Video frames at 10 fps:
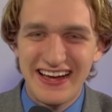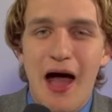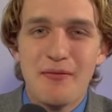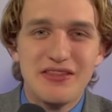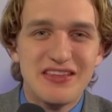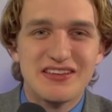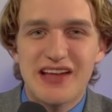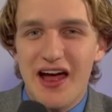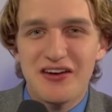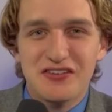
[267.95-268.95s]
I mean, the
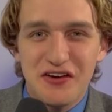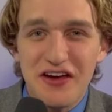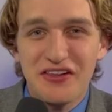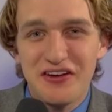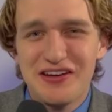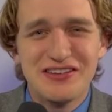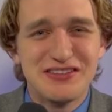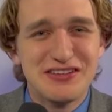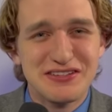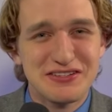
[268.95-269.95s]
entire trailer
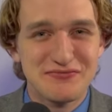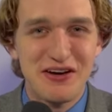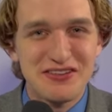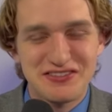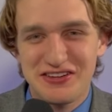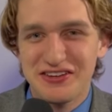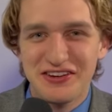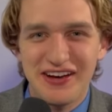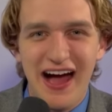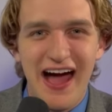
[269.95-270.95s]
is just this
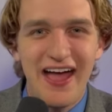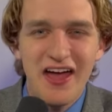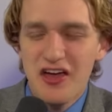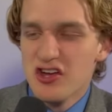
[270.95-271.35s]
muscular guy,